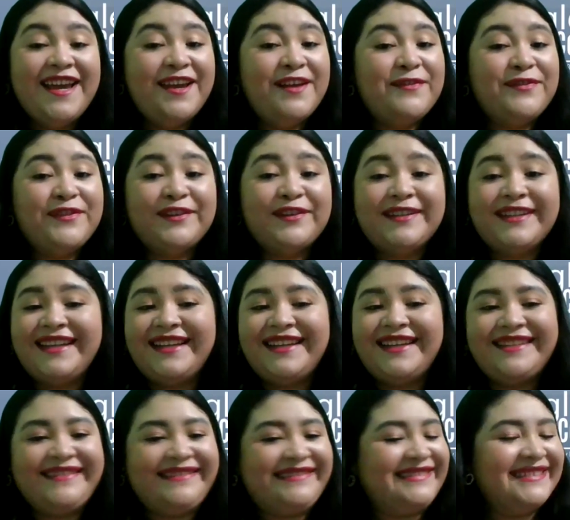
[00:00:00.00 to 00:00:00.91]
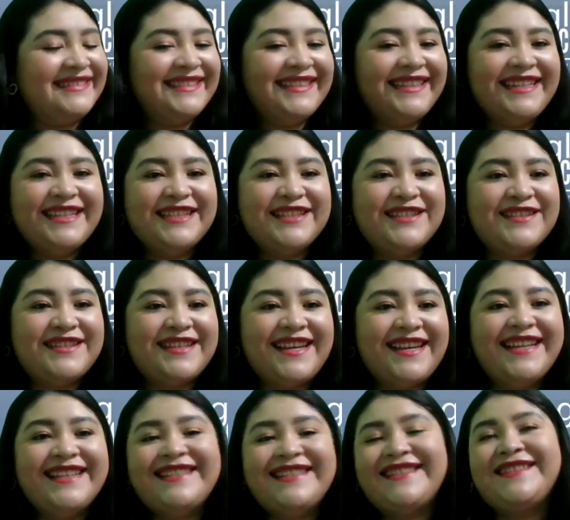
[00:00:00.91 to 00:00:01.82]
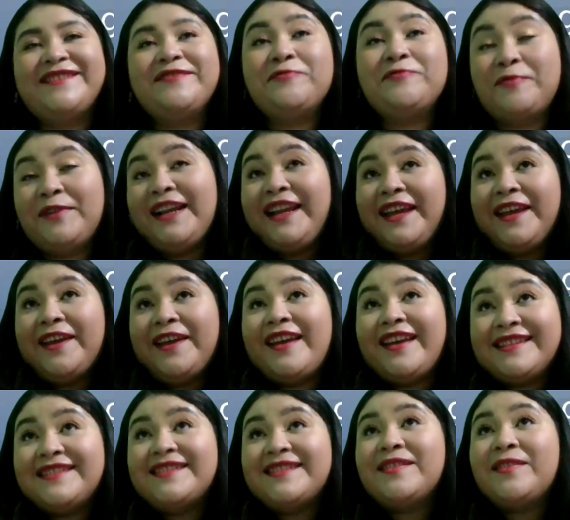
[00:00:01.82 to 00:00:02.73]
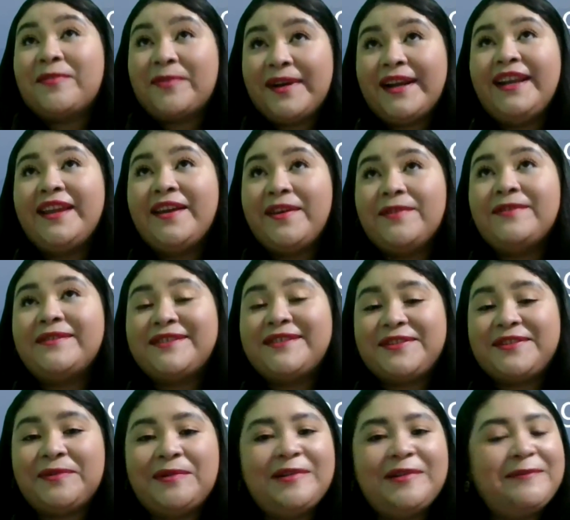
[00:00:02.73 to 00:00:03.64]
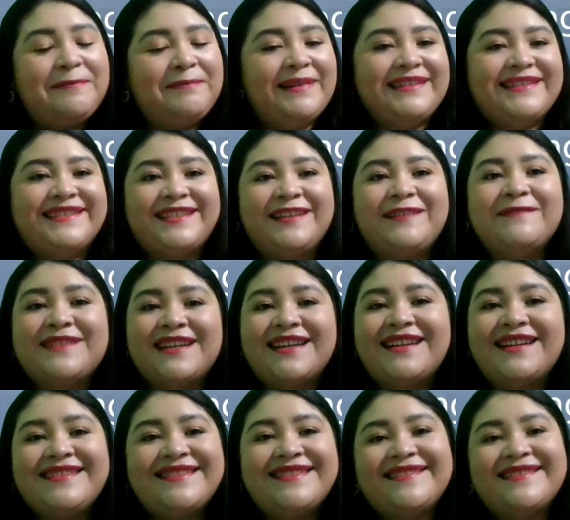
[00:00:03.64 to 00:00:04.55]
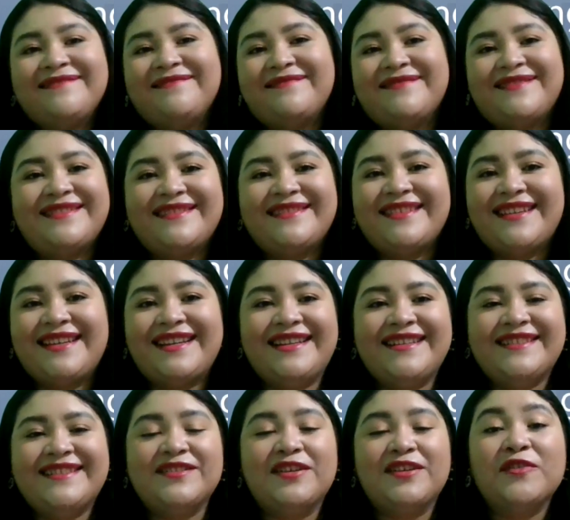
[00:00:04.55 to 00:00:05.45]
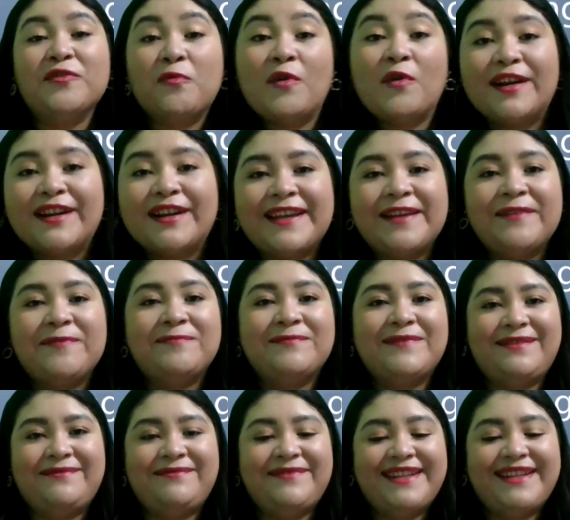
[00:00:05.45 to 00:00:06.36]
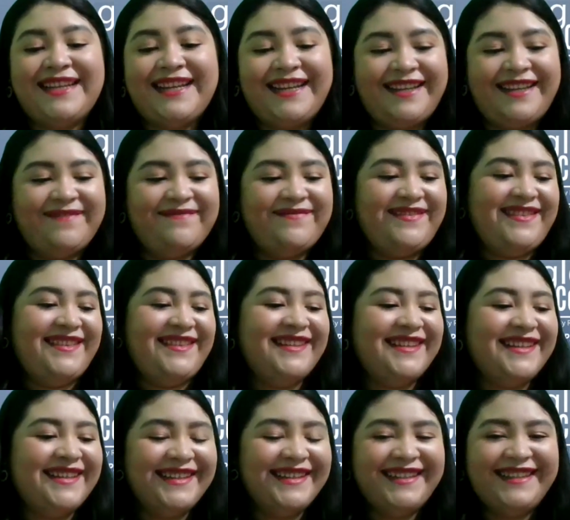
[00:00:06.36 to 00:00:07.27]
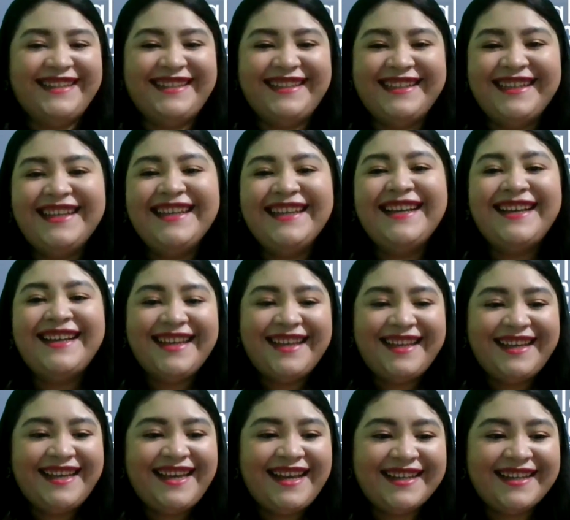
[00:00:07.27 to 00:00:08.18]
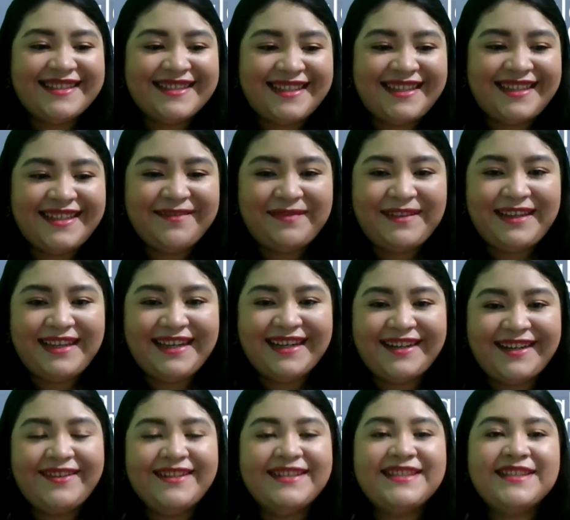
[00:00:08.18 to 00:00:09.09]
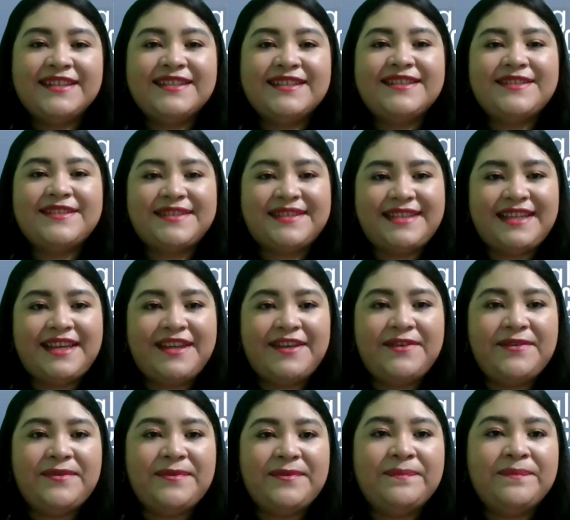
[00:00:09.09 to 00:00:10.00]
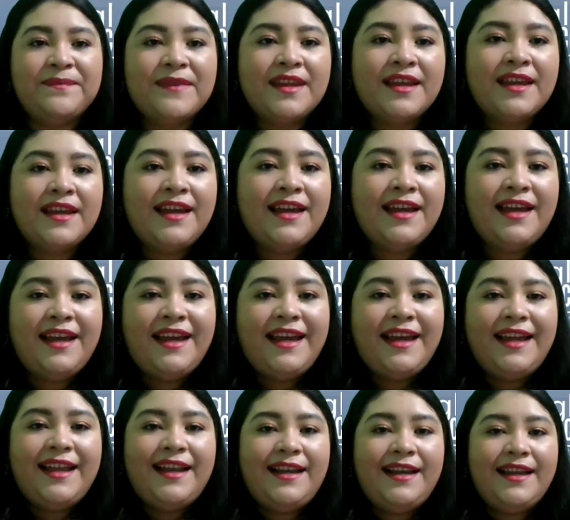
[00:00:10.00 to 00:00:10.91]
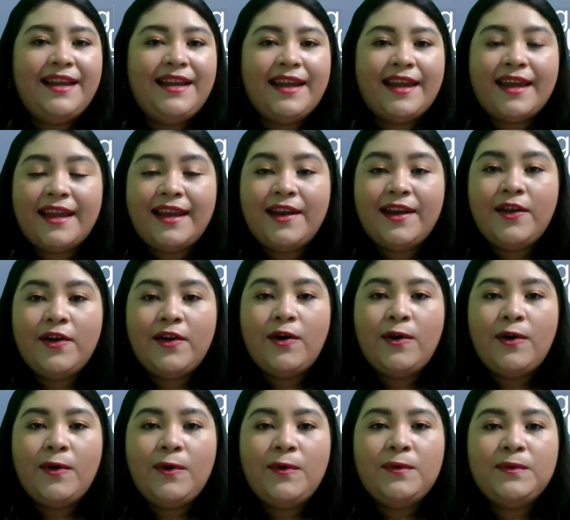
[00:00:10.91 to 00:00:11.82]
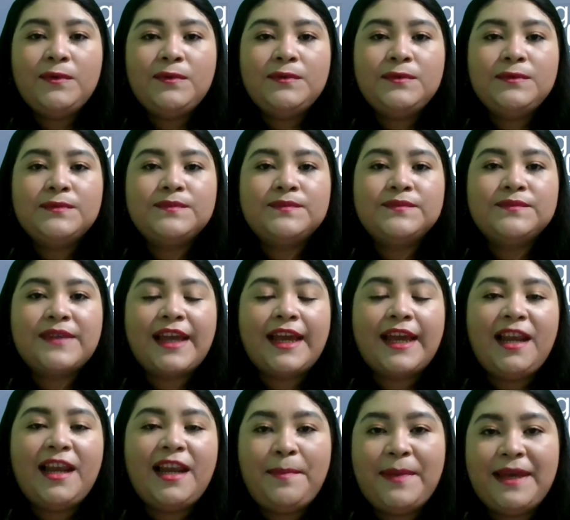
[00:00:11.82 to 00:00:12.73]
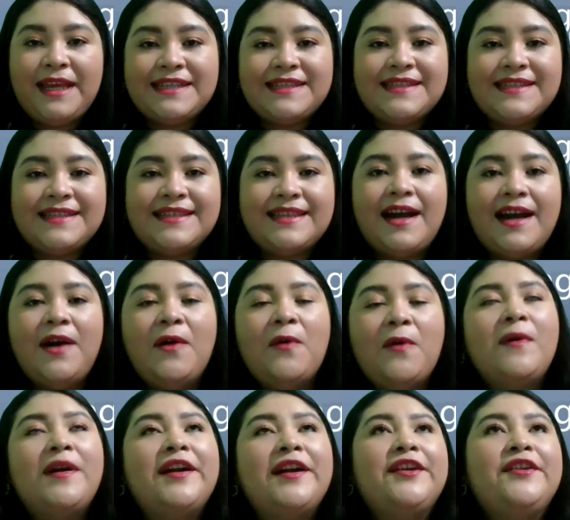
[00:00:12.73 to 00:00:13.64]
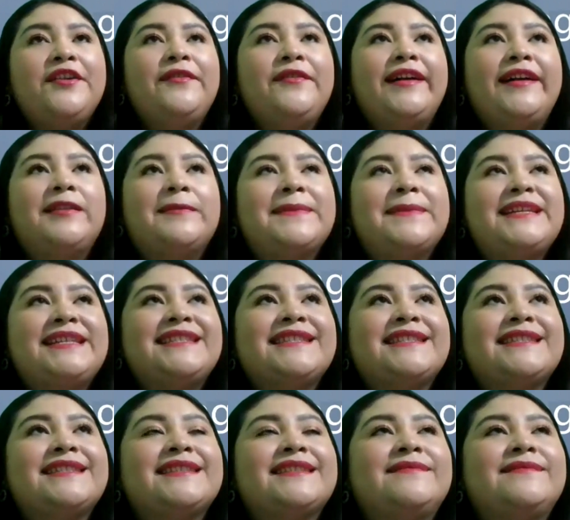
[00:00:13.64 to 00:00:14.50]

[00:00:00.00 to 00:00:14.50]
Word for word: Internet, it's, it's, really, it's a really good tool, but sometimes it's not working when we need it. Excellent, Milagro. It's good to see you. Hello, Elvis. How are you, Elvis?